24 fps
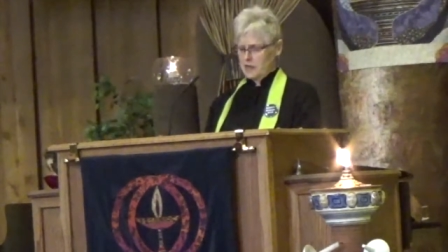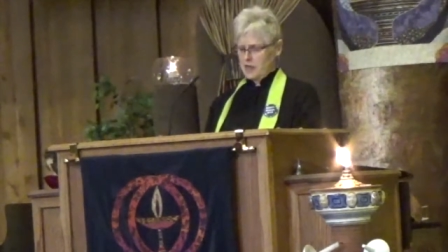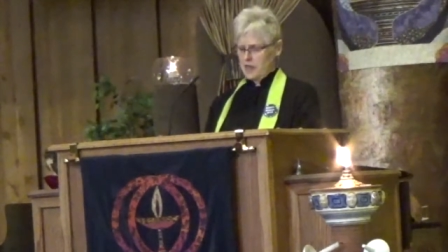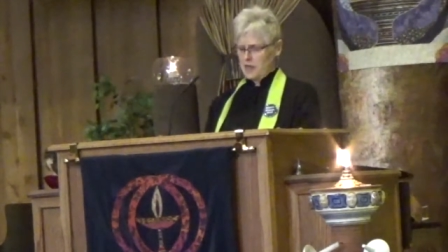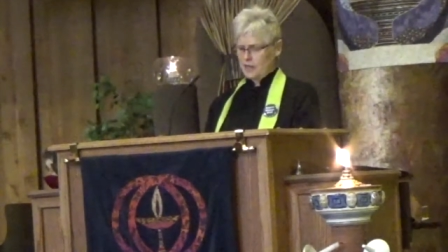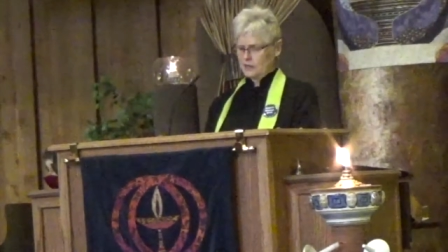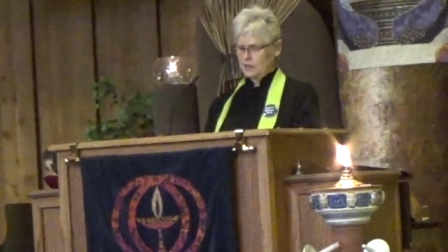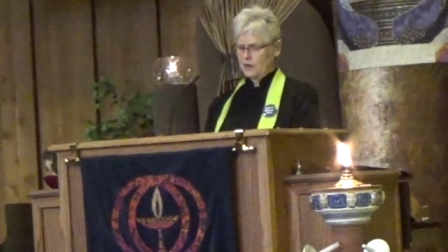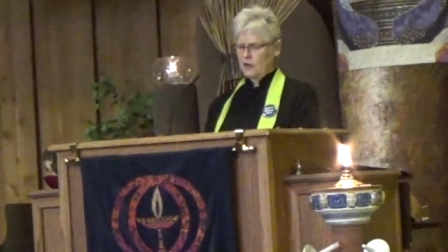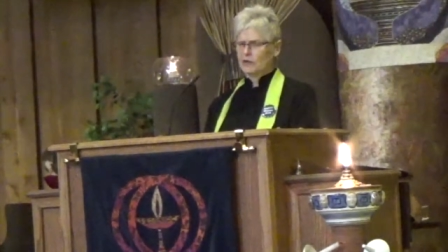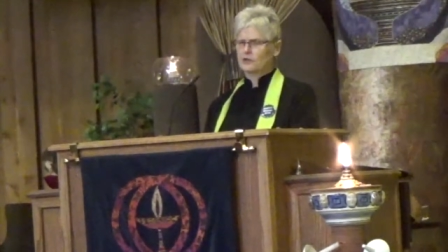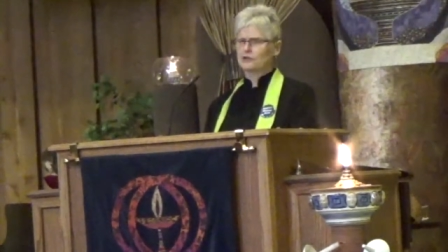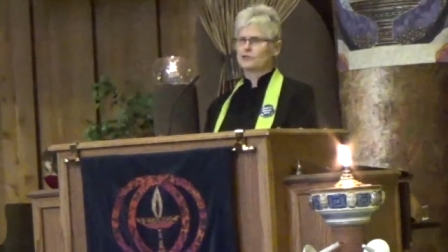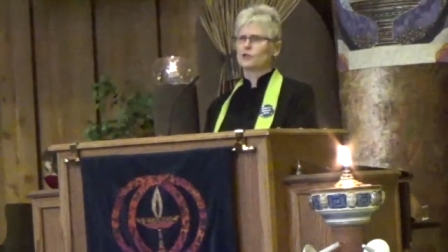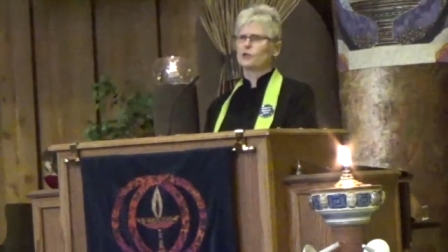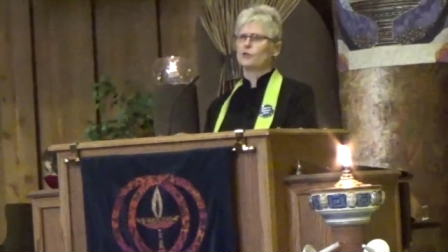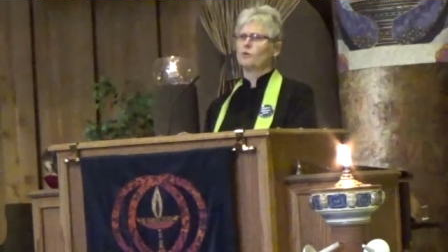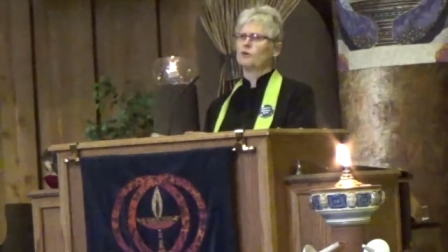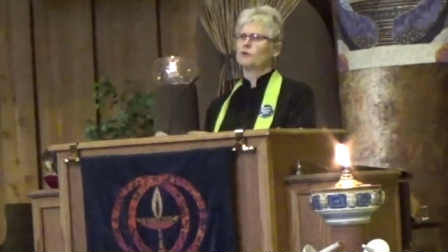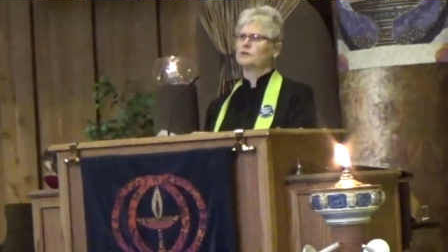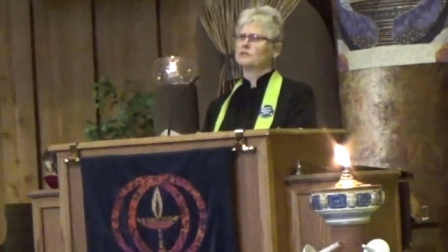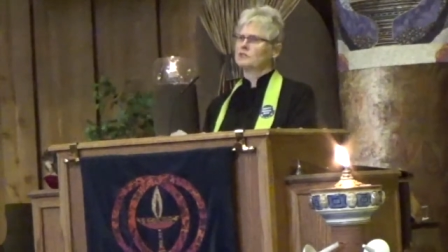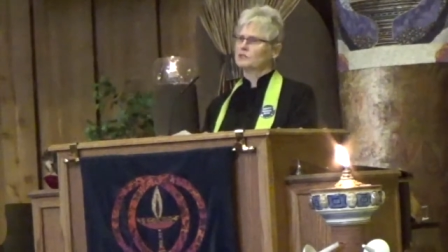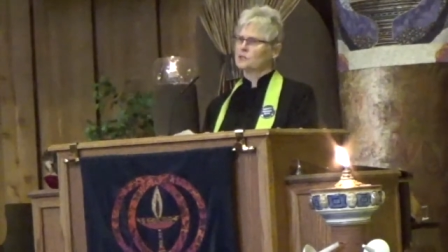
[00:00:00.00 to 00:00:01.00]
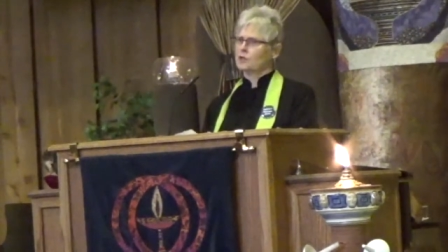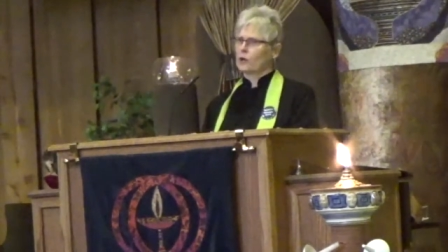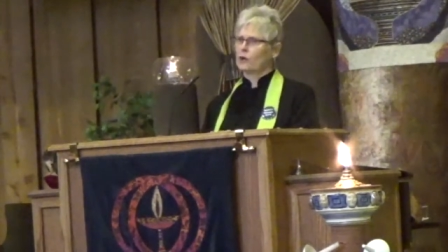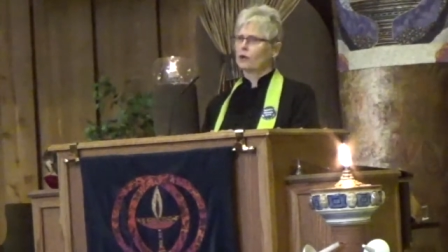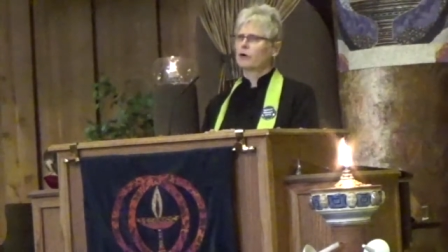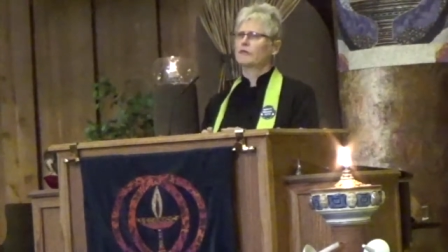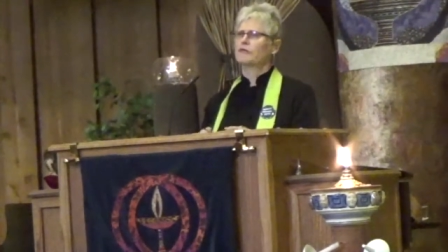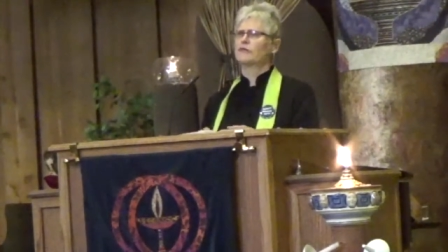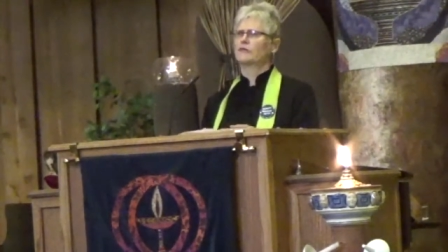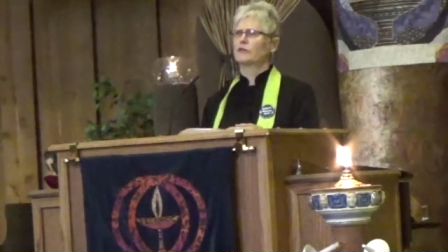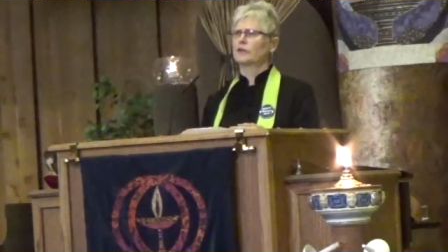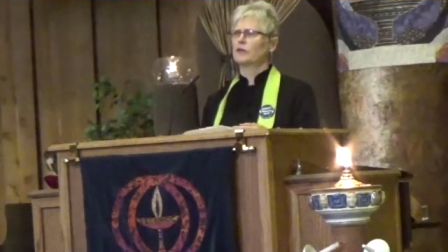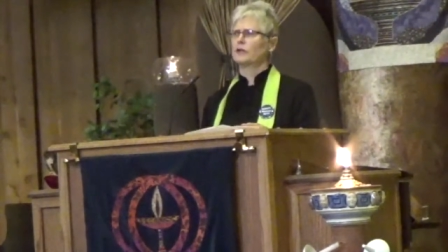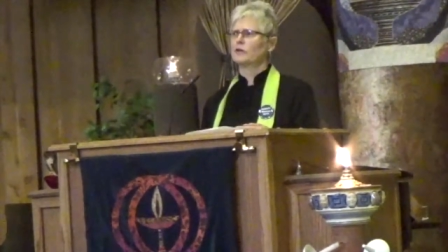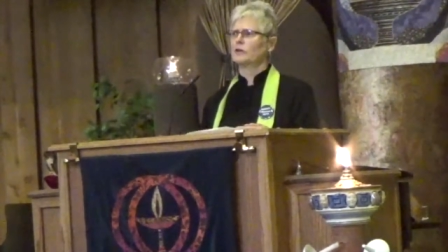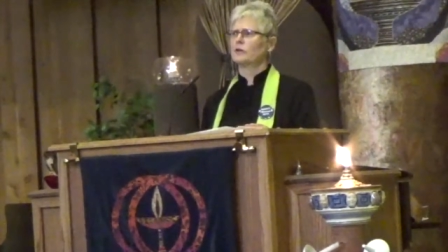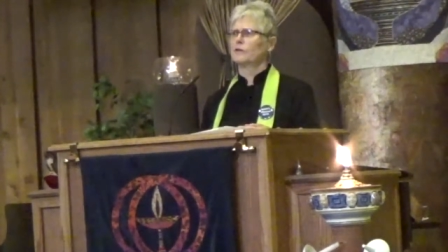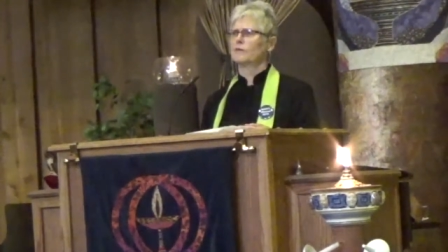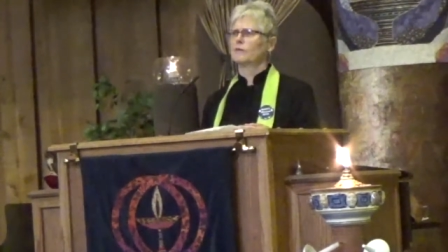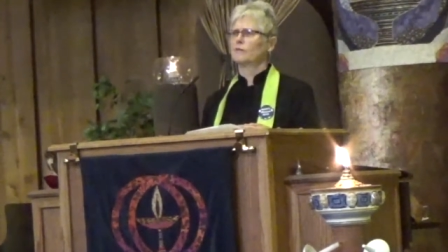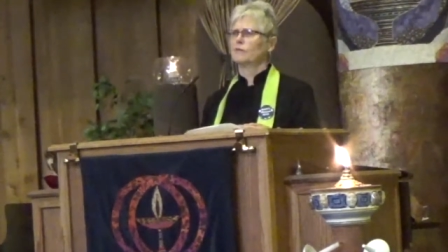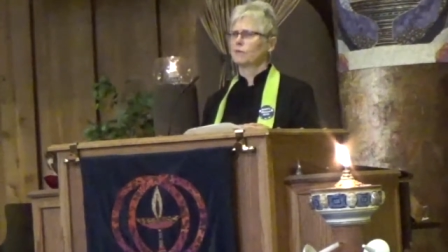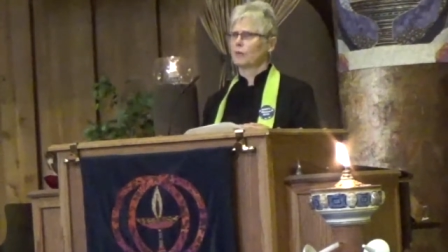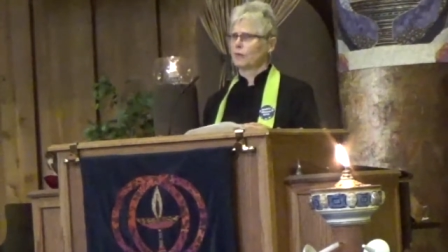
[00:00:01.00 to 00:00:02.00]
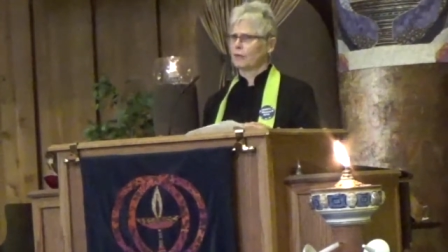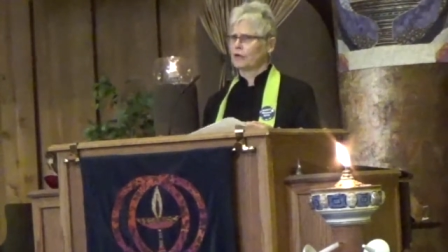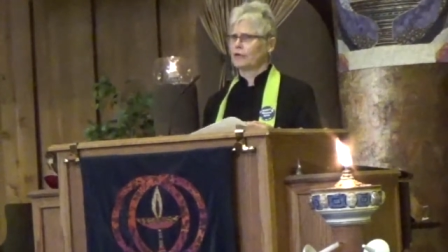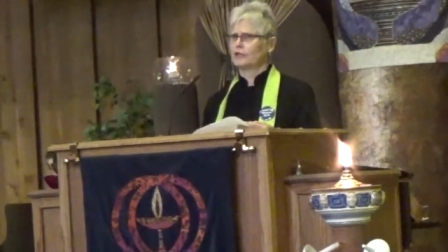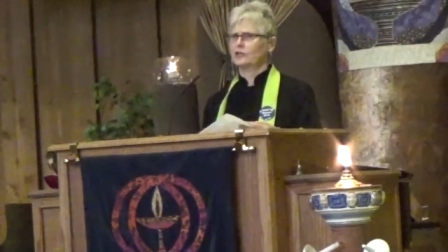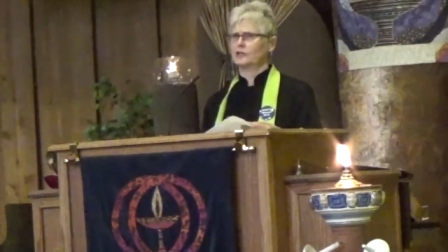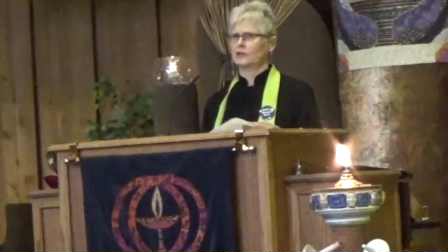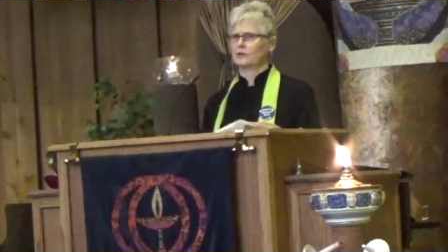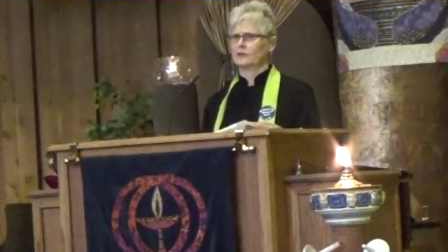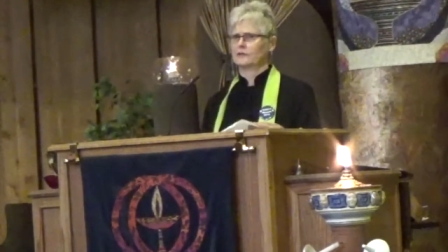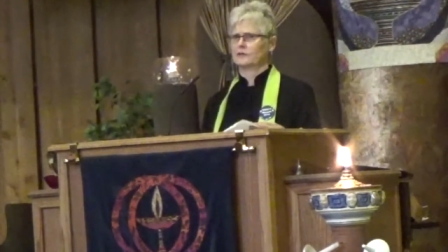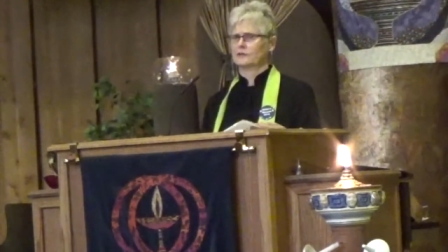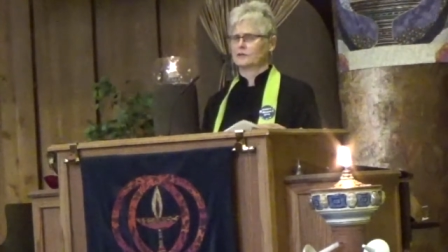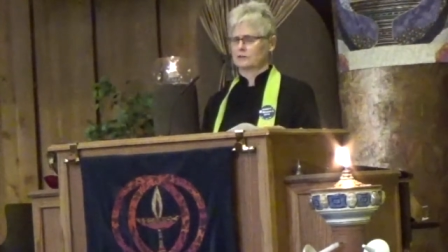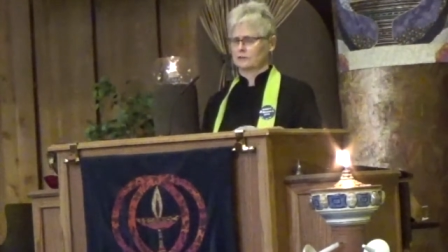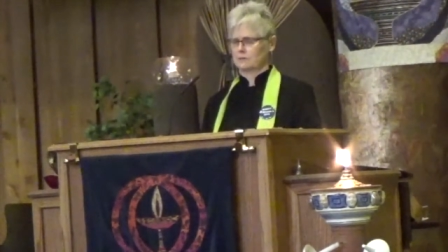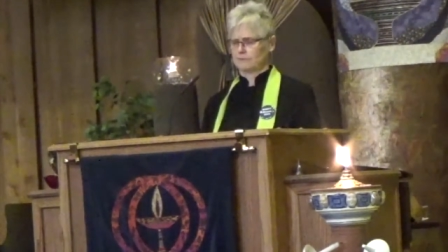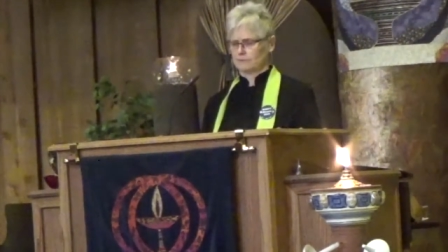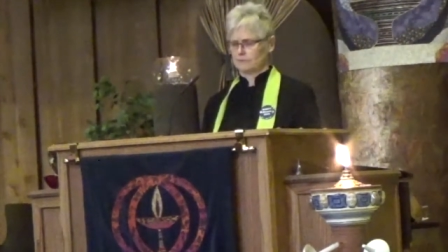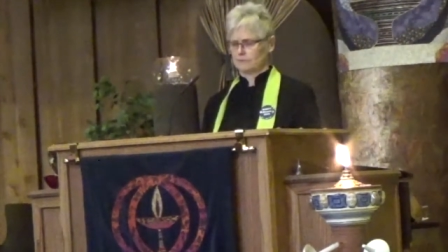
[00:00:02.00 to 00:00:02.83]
and also one sorrowfully poignant.